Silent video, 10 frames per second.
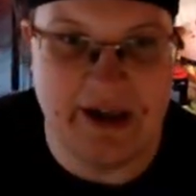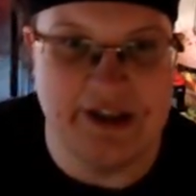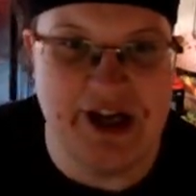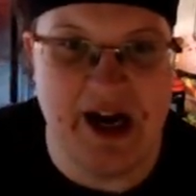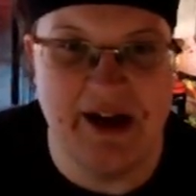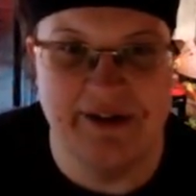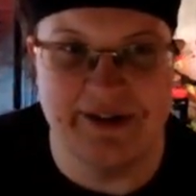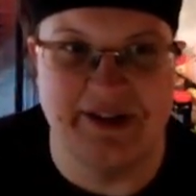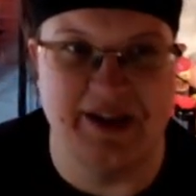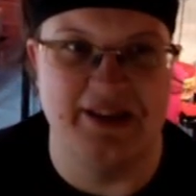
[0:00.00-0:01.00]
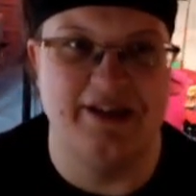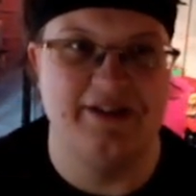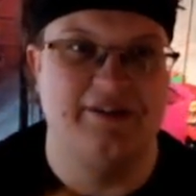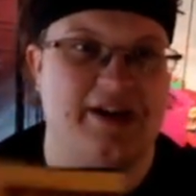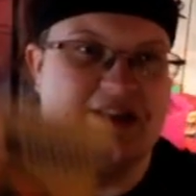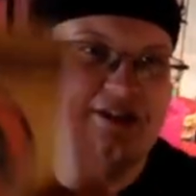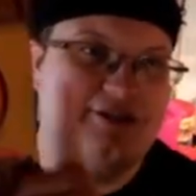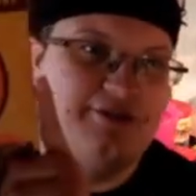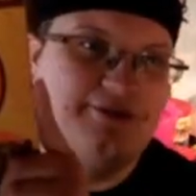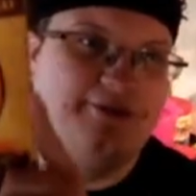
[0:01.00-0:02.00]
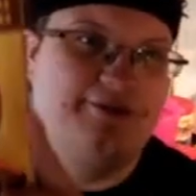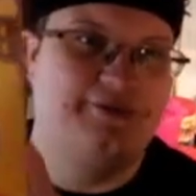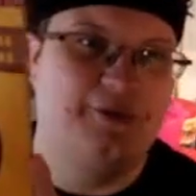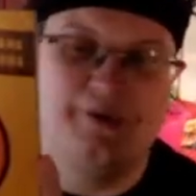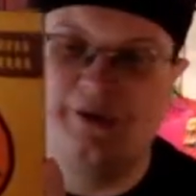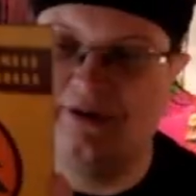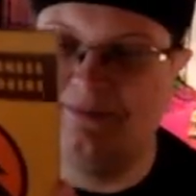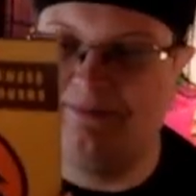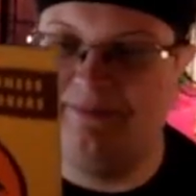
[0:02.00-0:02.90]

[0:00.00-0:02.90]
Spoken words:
child thing that you get to do for